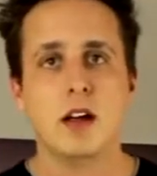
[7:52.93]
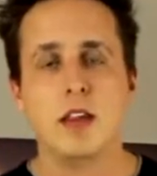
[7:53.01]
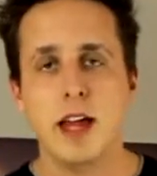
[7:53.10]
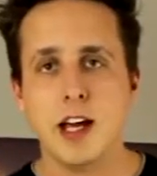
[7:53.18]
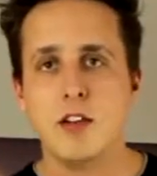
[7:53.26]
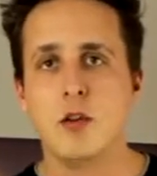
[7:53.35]

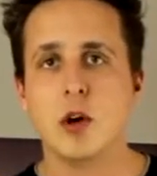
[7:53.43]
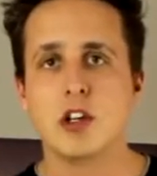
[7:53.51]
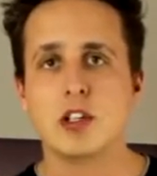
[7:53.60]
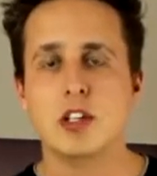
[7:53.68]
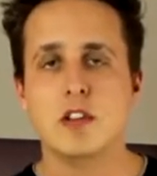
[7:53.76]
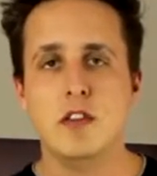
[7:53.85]
Thank you for
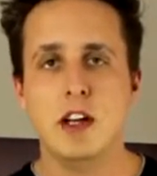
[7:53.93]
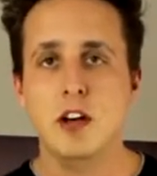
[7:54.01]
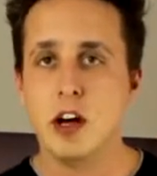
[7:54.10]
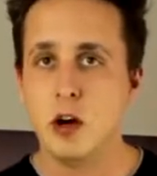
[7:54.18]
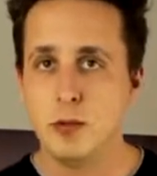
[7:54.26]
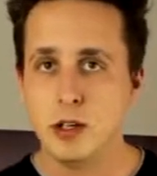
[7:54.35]
watching this video.
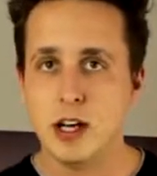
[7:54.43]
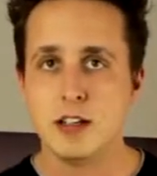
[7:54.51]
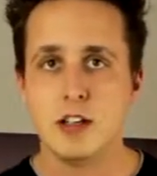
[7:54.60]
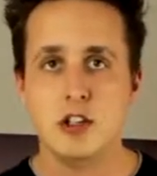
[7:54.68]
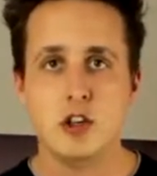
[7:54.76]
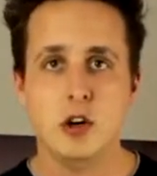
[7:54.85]
I hope you guys
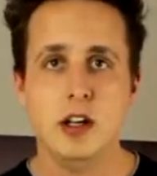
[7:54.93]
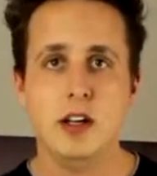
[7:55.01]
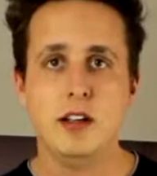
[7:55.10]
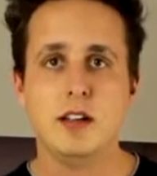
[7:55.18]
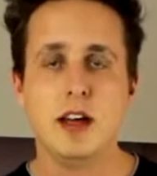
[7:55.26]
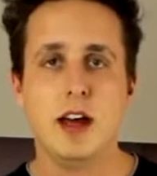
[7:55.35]
enjoyed
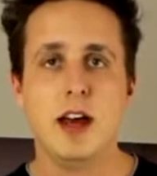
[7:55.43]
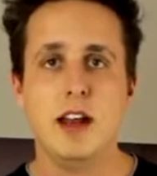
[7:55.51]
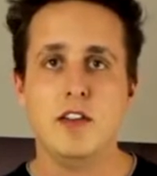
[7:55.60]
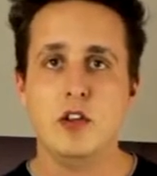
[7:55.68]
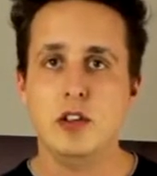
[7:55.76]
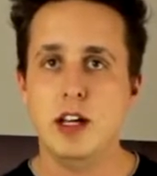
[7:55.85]
it, and
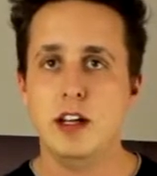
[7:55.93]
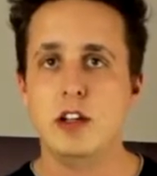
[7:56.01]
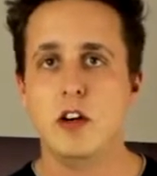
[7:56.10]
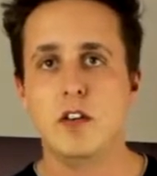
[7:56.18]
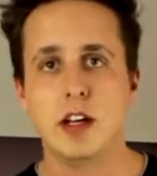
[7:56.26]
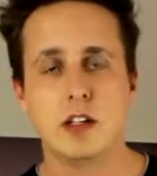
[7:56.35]
if you did,
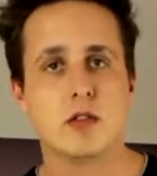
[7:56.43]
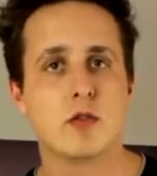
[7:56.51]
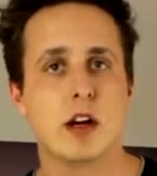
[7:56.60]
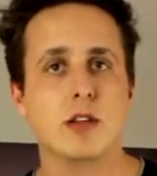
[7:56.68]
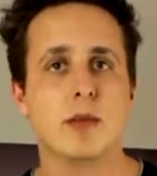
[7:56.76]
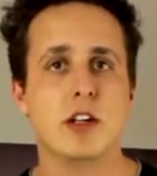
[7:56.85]
don't forget to
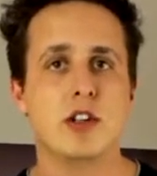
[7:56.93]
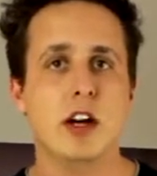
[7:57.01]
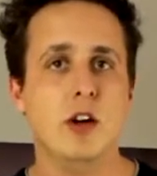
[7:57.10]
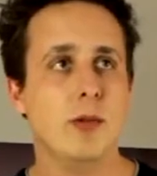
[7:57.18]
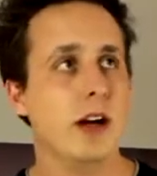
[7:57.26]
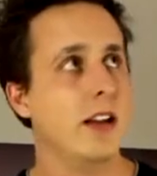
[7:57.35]
subscribe to my
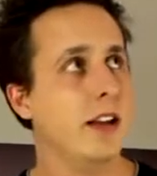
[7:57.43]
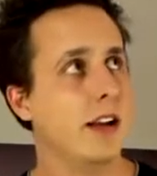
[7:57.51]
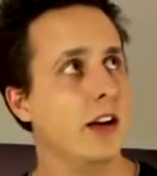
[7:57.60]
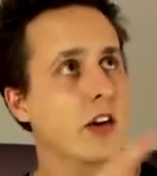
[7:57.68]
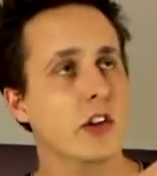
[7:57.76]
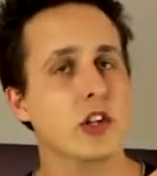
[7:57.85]
channel by
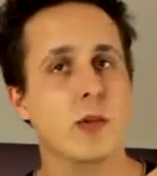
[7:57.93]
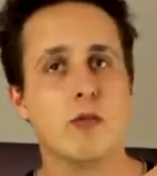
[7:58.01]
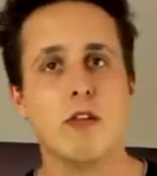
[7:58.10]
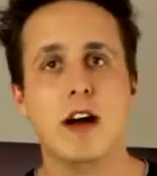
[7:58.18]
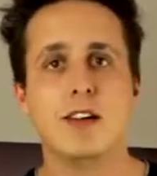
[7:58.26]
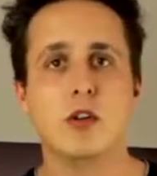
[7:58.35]
clicking on the top
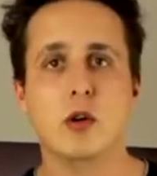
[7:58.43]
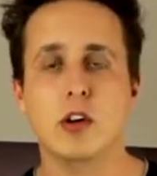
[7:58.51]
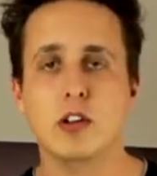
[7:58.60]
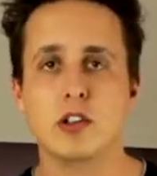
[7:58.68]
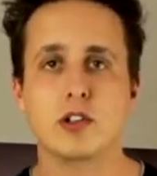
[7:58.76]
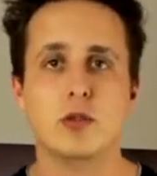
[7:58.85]
right corner
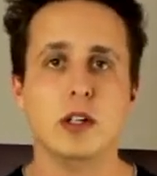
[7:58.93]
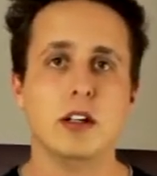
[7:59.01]
of the screen.